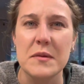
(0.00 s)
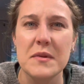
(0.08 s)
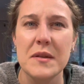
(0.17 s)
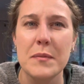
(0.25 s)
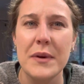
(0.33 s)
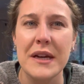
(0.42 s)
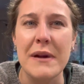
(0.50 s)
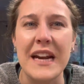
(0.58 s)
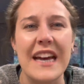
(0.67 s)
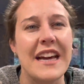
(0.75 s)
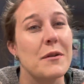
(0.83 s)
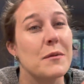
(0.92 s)
It was a big
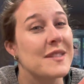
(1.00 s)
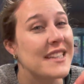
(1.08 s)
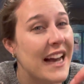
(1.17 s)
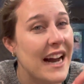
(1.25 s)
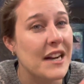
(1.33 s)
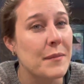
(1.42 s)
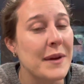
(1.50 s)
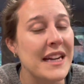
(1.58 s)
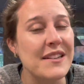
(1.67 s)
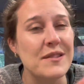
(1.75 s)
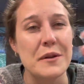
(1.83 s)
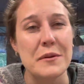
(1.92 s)
mini, and it was a yak mini,
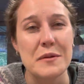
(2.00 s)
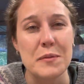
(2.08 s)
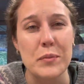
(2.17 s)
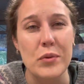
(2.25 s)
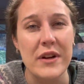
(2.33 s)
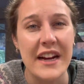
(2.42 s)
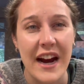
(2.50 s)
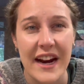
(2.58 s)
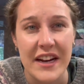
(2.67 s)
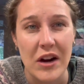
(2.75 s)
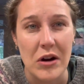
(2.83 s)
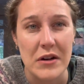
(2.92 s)
so it was pretty high
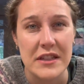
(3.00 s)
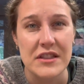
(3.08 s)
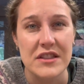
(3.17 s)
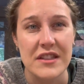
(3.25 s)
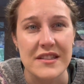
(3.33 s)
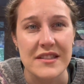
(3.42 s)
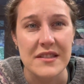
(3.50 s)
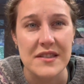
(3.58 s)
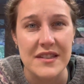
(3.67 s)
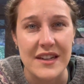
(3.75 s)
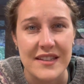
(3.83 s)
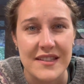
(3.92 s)
yardage because
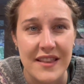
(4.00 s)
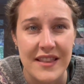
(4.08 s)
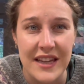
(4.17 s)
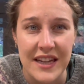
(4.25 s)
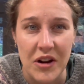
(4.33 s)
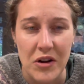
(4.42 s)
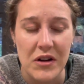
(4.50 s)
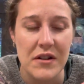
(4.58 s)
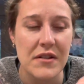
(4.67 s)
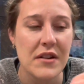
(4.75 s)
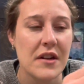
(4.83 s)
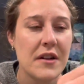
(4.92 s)
it's nice thin yarn.
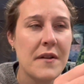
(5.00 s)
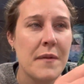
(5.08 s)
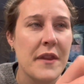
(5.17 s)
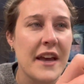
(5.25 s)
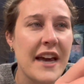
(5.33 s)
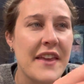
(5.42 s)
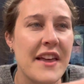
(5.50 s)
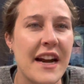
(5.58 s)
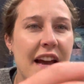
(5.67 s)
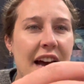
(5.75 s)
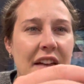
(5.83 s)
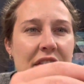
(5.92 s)
And then I
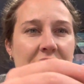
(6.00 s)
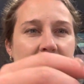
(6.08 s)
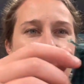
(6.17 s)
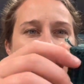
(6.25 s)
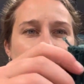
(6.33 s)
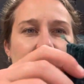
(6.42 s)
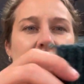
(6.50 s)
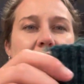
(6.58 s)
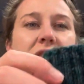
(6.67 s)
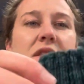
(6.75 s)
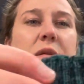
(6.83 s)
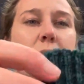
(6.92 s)
had this
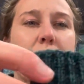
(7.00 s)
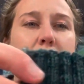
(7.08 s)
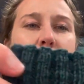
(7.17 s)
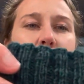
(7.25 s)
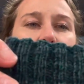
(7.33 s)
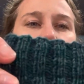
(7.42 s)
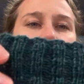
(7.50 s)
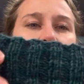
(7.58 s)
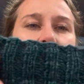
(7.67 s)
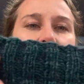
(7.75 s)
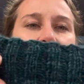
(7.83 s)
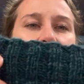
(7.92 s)
spruce,
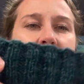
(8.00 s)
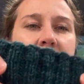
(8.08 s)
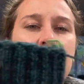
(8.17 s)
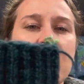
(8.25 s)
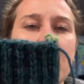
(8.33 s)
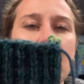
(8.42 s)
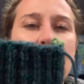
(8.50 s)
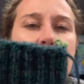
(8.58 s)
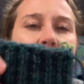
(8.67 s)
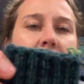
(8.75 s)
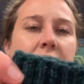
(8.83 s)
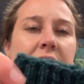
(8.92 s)
kind of
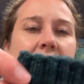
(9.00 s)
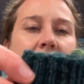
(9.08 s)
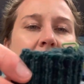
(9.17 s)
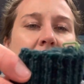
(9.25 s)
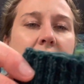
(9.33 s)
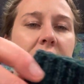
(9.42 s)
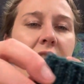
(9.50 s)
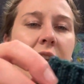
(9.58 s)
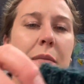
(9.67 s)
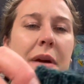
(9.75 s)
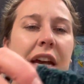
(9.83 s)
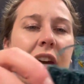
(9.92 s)
sprucey green color that I'd
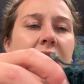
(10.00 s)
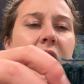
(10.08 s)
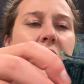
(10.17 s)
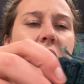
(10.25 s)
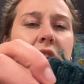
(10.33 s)
made.